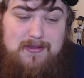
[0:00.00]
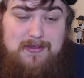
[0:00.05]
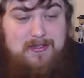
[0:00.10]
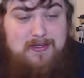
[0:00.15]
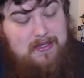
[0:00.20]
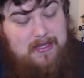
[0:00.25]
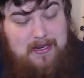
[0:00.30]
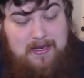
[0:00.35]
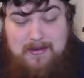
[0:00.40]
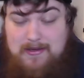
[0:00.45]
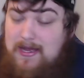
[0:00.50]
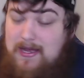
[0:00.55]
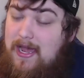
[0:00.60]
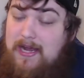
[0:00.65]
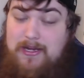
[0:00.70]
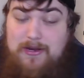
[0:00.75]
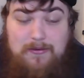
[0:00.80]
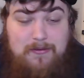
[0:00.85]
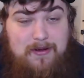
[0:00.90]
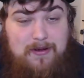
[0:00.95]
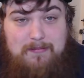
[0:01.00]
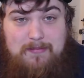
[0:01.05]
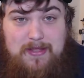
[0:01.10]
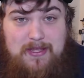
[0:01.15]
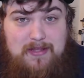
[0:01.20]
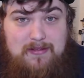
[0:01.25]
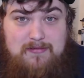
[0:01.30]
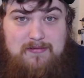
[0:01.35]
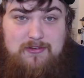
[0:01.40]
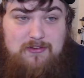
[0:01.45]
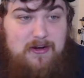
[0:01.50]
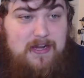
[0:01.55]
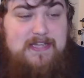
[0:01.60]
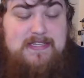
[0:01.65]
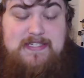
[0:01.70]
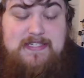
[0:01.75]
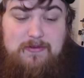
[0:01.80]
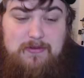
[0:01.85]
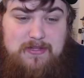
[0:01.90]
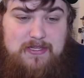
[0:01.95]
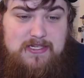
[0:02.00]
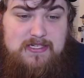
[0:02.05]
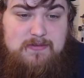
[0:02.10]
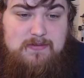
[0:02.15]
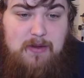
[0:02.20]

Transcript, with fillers: and I don't want to be crazy with this,